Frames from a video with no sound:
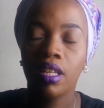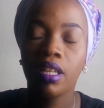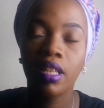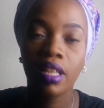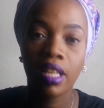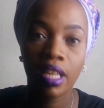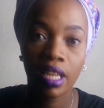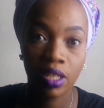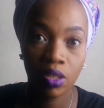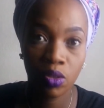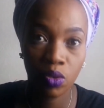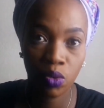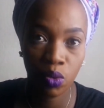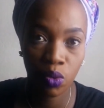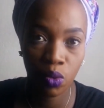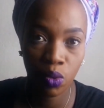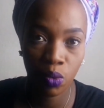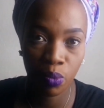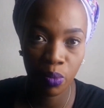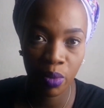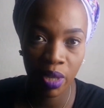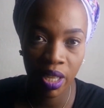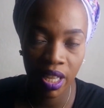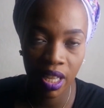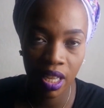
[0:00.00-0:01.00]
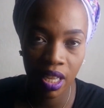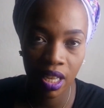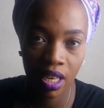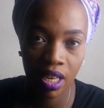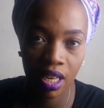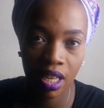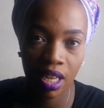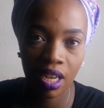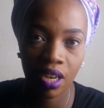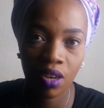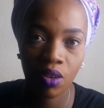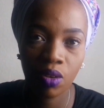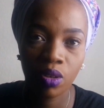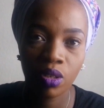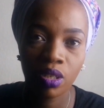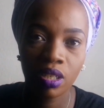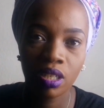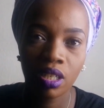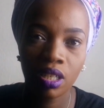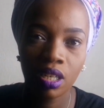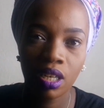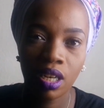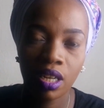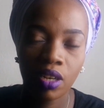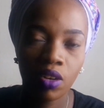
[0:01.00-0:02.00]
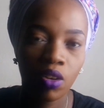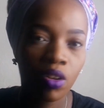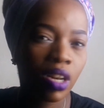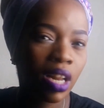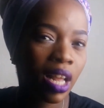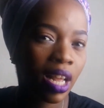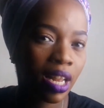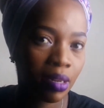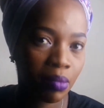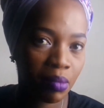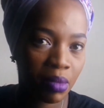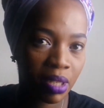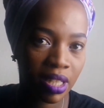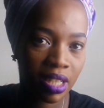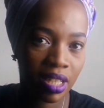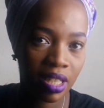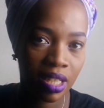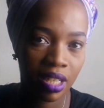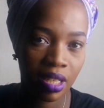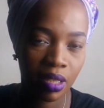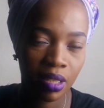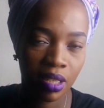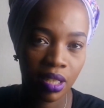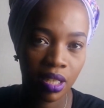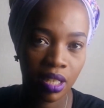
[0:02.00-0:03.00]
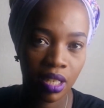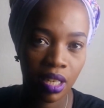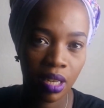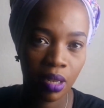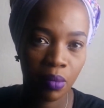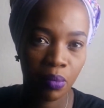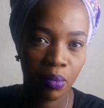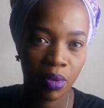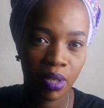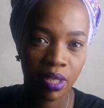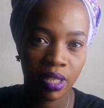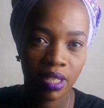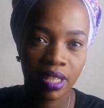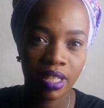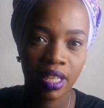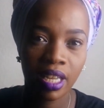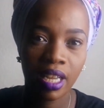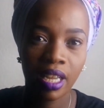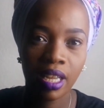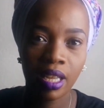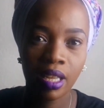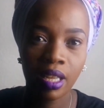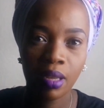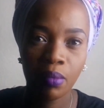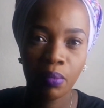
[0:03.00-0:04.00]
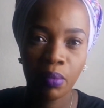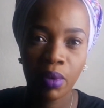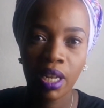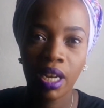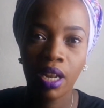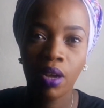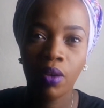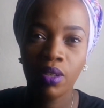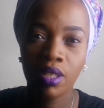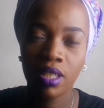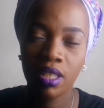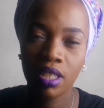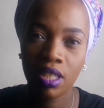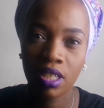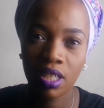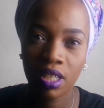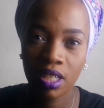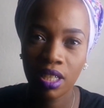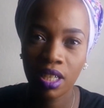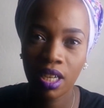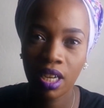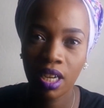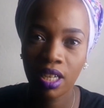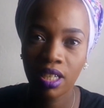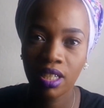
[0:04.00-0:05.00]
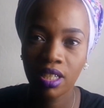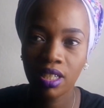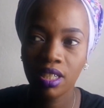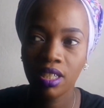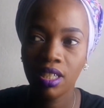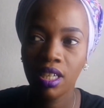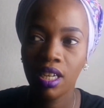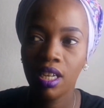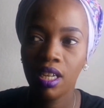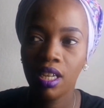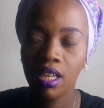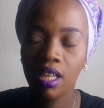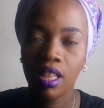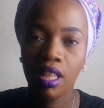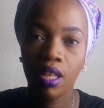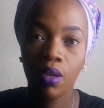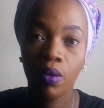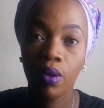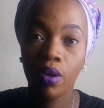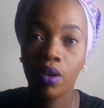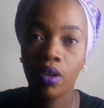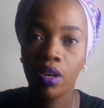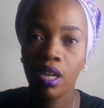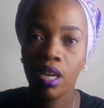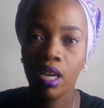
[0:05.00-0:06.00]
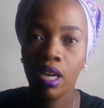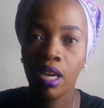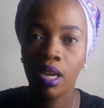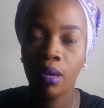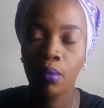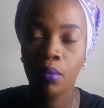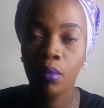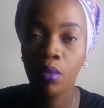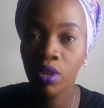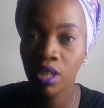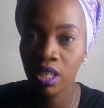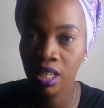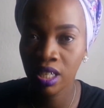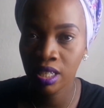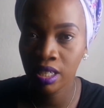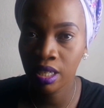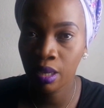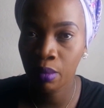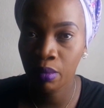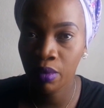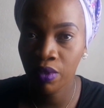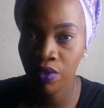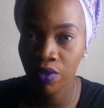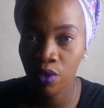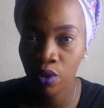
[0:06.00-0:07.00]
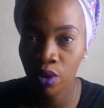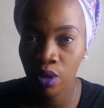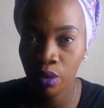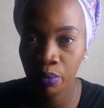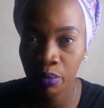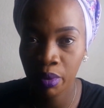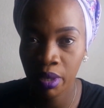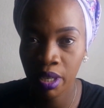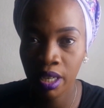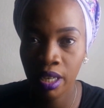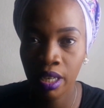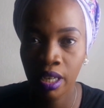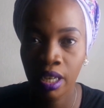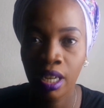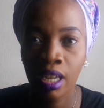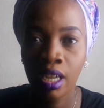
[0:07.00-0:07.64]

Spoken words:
they took me in. I got like, not admitted per se, but I was in triage, and they were gonna monitor me for a bit.